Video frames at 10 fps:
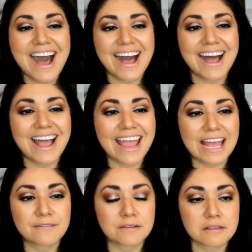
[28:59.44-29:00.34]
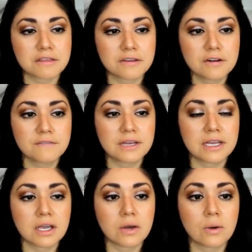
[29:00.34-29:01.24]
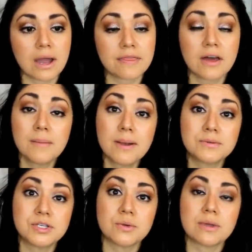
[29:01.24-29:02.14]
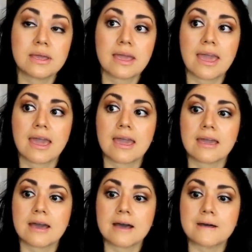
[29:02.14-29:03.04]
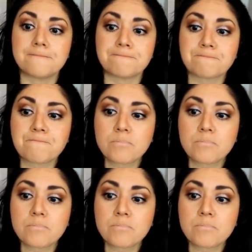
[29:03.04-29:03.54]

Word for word: Uh, and for the third video, I thought about doing doing a um,